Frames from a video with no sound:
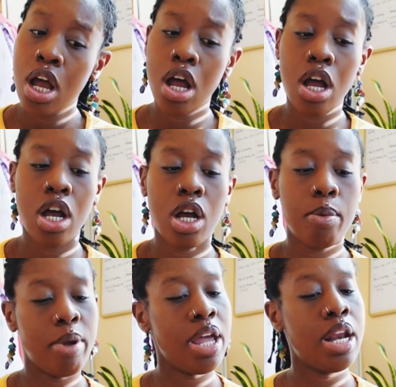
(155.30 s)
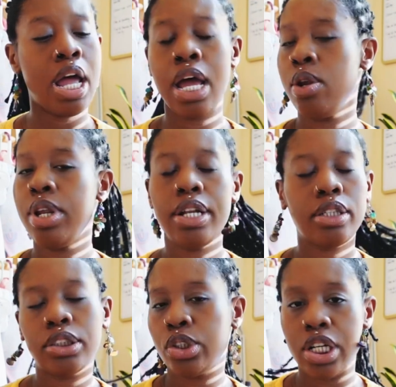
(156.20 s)
and I know that
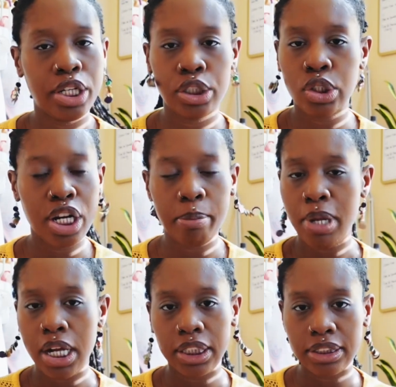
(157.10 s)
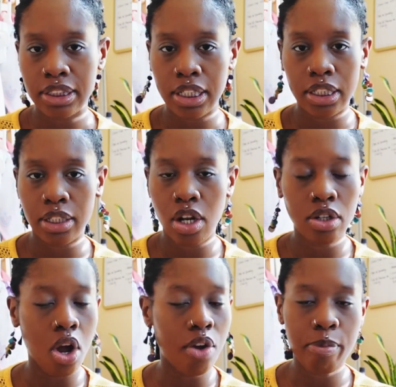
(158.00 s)
they're trying to block the sun
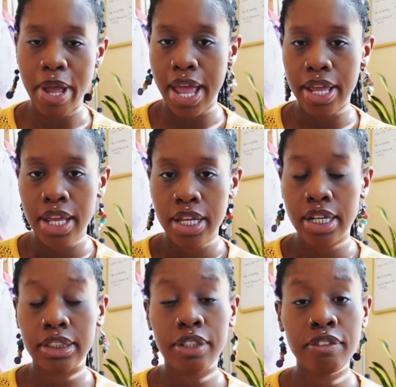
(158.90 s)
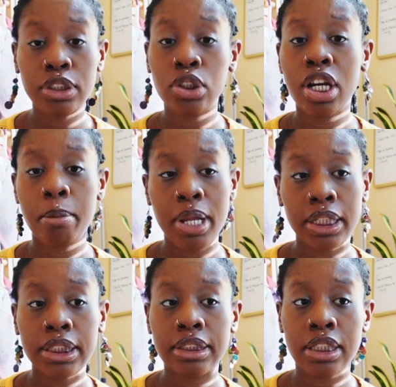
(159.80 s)
off bat. They're definitely trying to
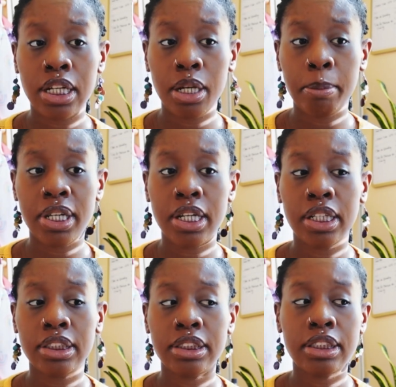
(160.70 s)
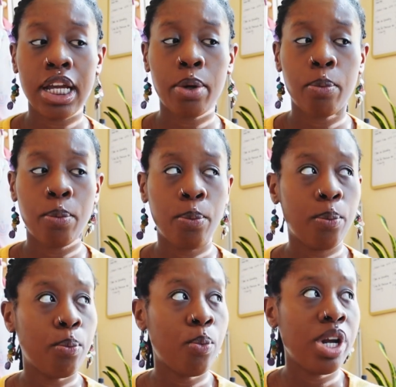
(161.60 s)
block the sun because it's like
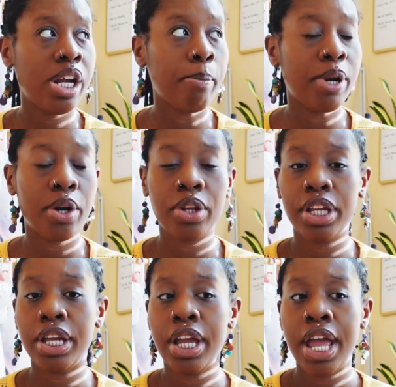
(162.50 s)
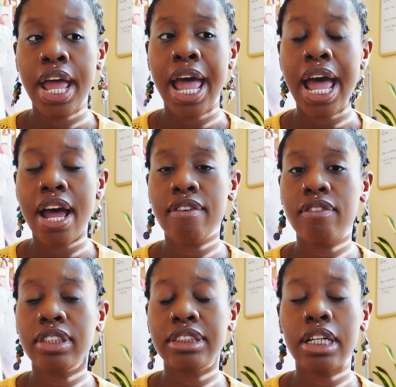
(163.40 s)
we barely
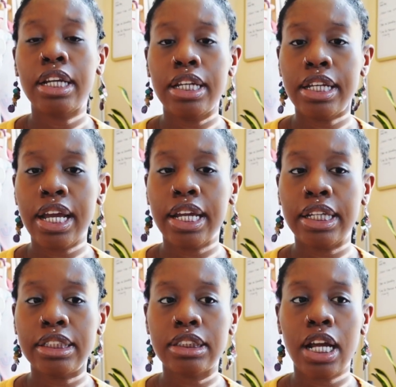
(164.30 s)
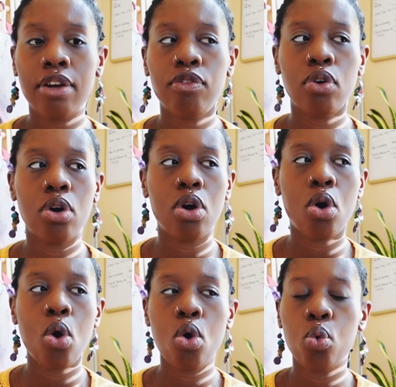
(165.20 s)
have sunny days like for a
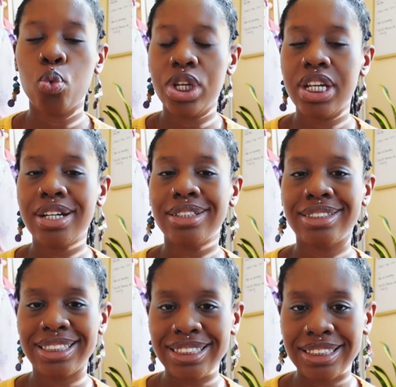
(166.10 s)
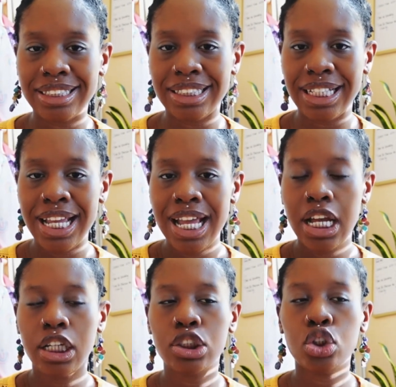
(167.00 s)
whole week consistently.
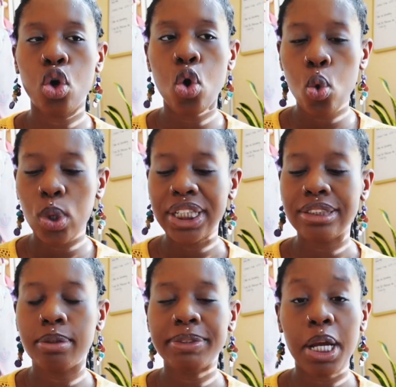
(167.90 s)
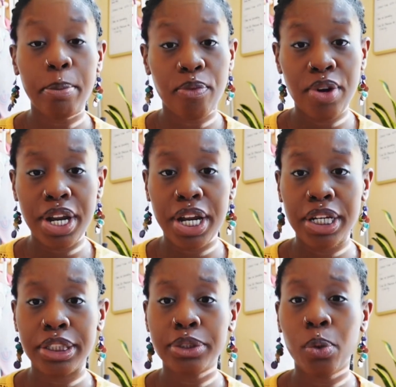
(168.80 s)
It's always some type of rain.
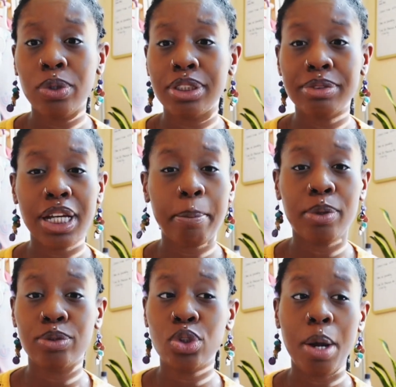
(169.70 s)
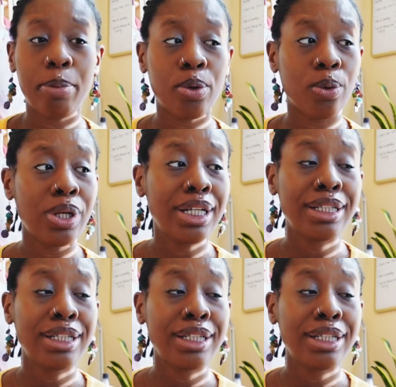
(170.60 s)
It's always some type of tropical